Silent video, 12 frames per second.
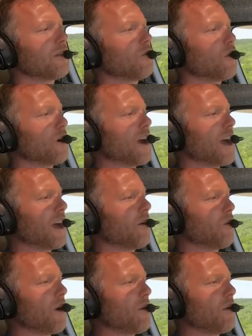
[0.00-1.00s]
We're uh,
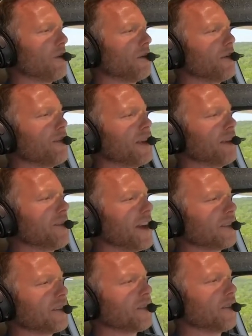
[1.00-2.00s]
right where we want to be.
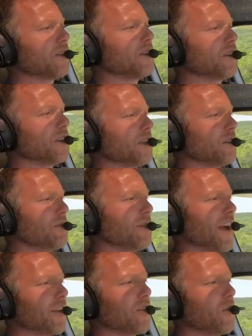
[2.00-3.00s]
VASIs look good. We've
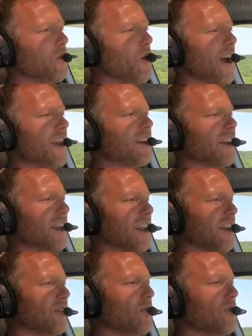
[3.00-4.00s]
got two white
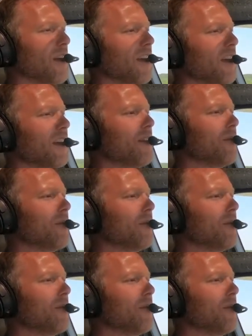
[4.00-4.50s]
and two red.